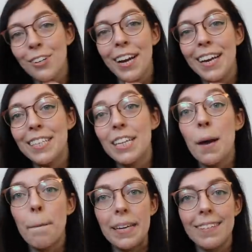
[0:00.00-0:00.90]
your hands.
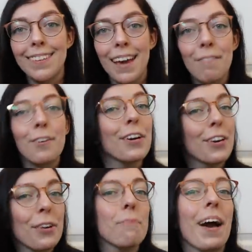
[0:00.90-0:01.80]
Be safe.
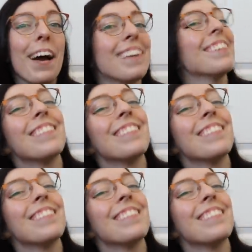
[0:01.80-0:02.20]
Goodbye.